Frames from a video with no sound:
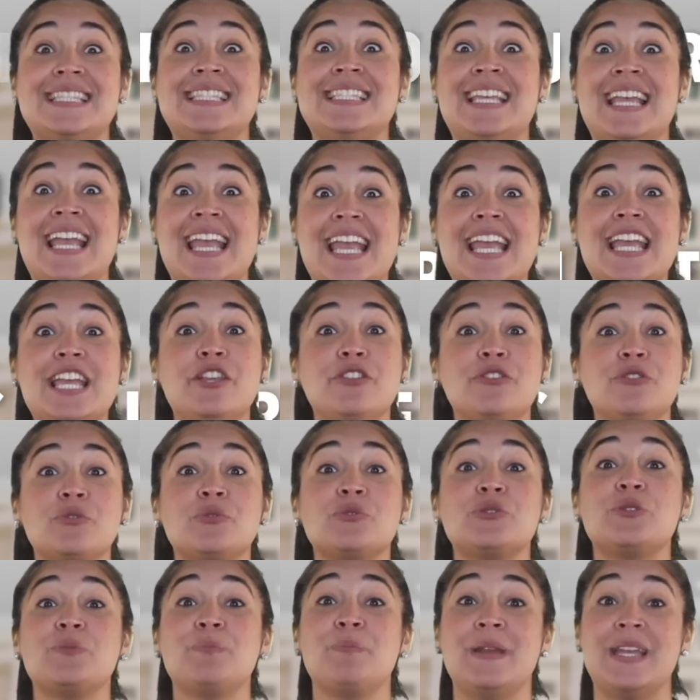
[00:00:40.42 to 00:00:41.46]
Take
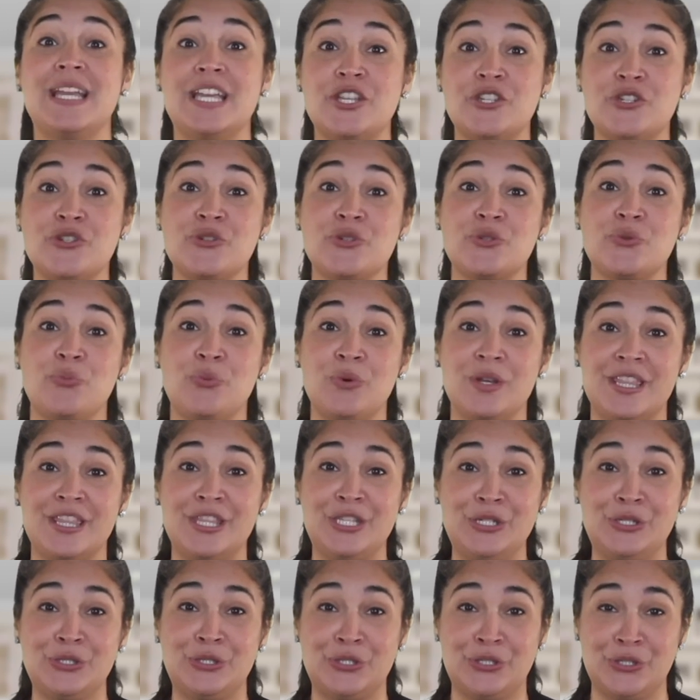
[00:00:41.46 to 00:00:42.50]
those pictures
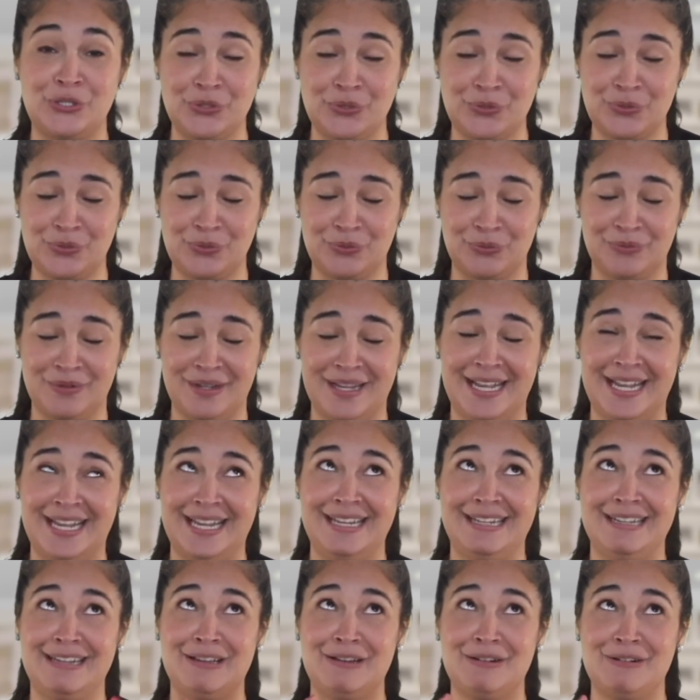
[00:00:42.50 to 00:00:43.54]
with you too.
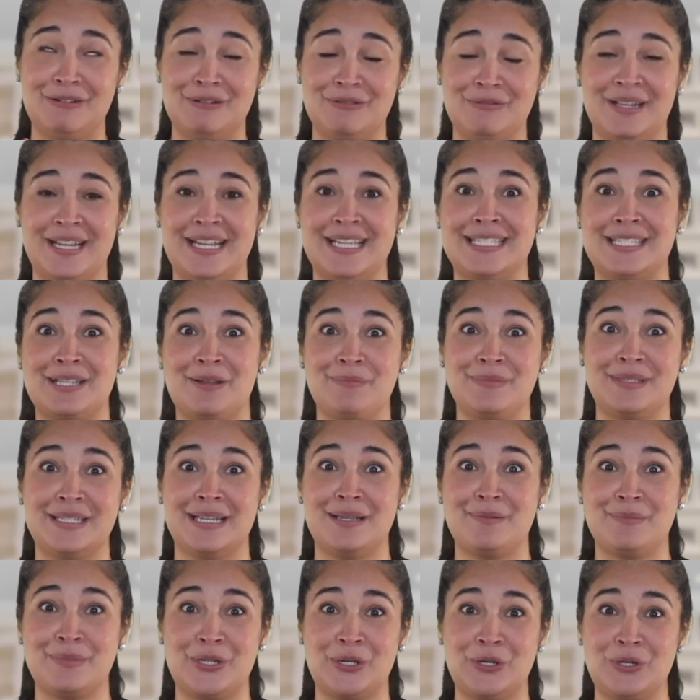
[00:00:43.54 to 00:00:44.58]
I know it
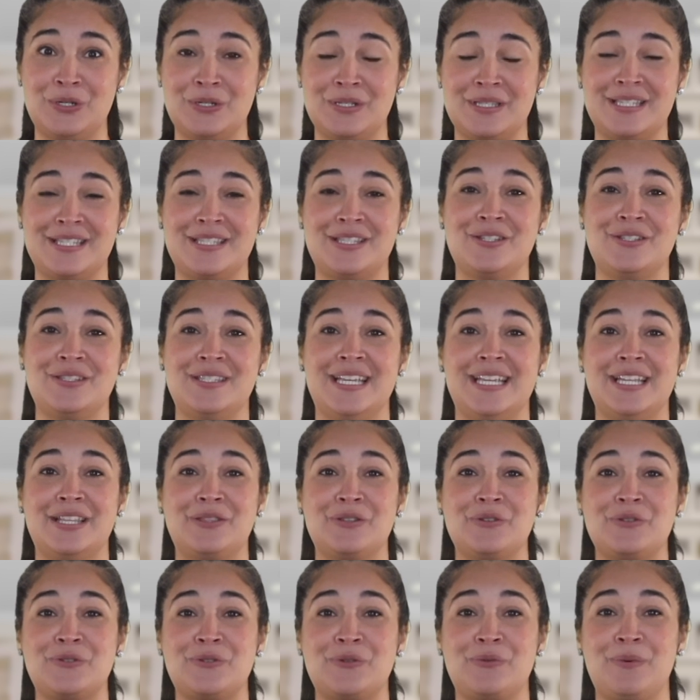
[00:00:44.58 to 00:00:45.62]
sometimes hurts to take
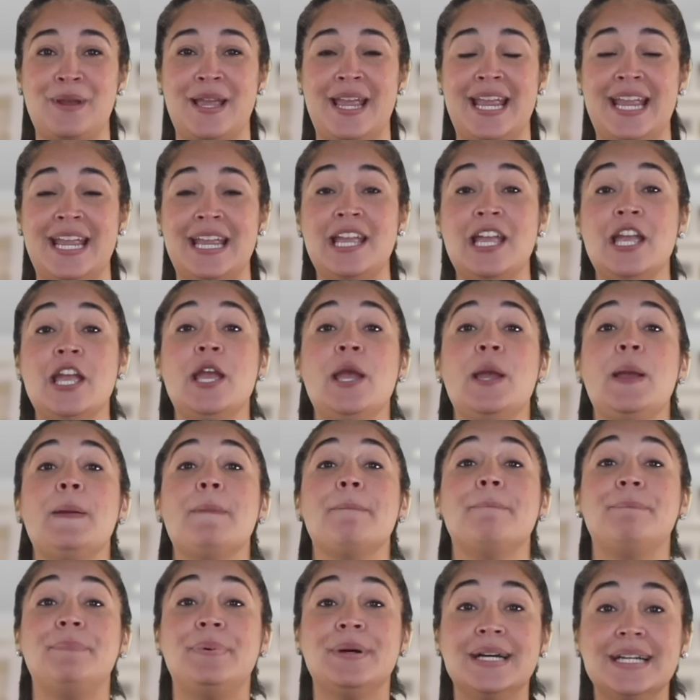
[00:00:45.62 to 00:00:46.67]
those away,
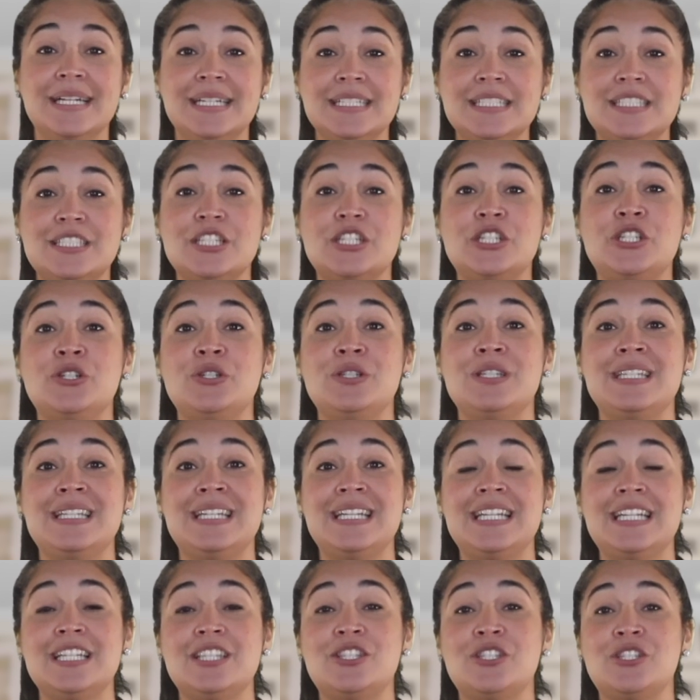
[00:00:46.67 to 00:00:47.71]
but you
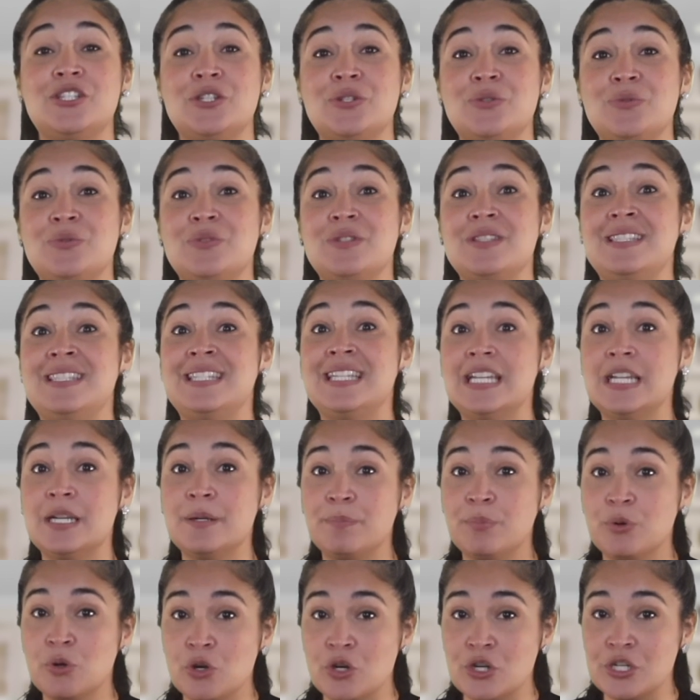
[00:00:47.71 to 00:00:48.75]
need to
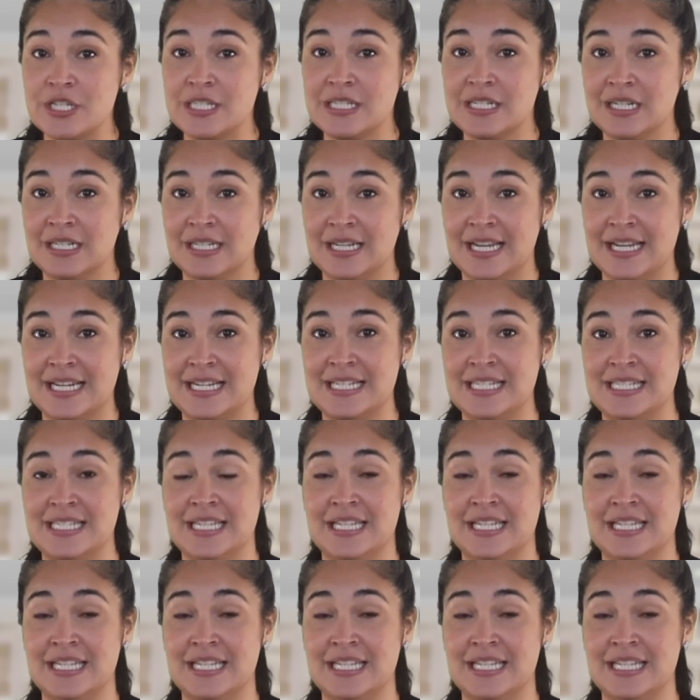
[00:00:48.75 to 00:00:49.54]
depersonalize